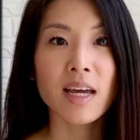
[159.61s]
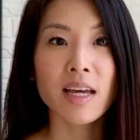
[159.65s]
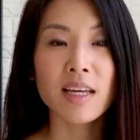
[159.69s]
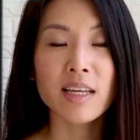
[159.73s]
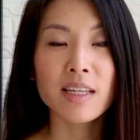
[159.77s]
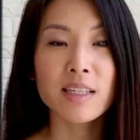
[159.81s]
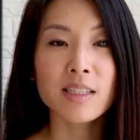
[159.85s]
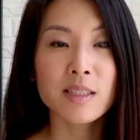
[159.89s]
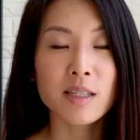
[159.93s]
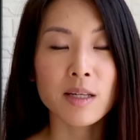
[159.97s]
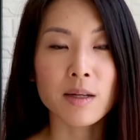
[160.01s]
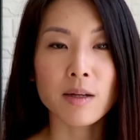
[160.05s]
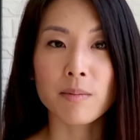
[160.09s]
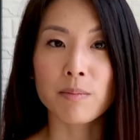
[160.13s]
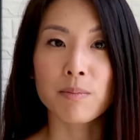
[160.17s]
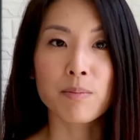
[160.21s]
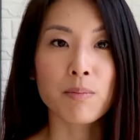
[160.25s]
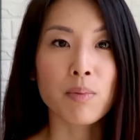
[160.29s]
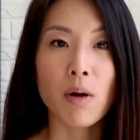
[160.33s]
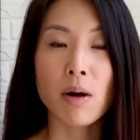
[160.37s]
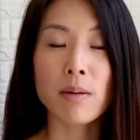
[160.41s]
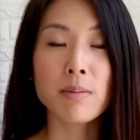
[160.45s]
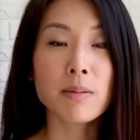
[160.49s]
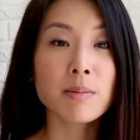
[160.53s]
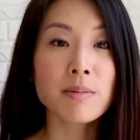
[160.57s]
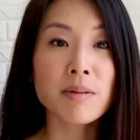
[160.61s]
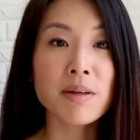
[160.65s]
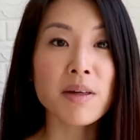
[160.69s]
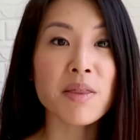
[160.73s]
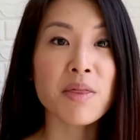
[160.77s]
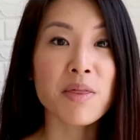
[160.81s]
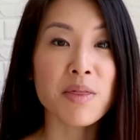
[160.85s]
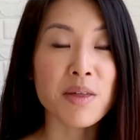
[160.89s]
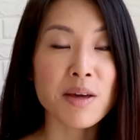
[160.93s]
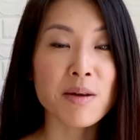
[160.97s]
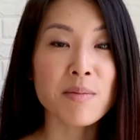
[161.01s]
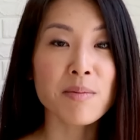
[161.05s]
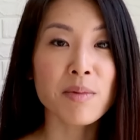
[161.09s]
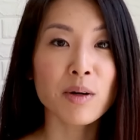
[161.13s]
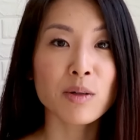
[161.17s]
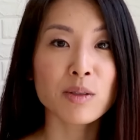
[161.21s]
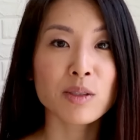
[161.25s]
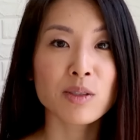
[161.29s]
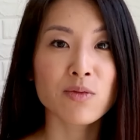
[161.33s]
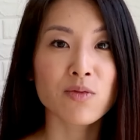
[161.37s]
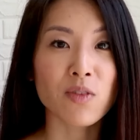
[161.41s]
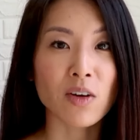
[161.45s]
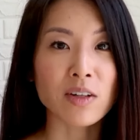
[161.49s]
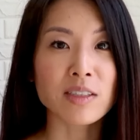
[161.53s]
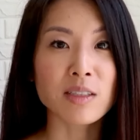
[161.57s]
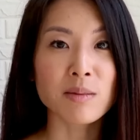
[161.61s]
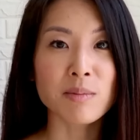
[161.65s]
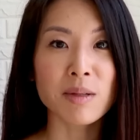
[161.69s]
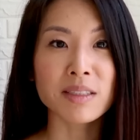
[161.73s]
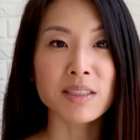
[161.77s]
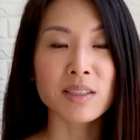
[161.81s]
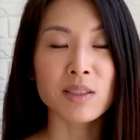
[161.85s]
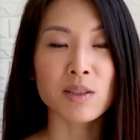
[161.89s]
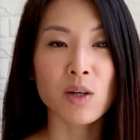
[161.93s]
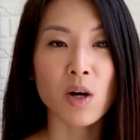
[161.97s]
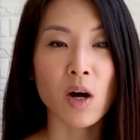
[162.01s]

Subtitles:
is probably the most fundamental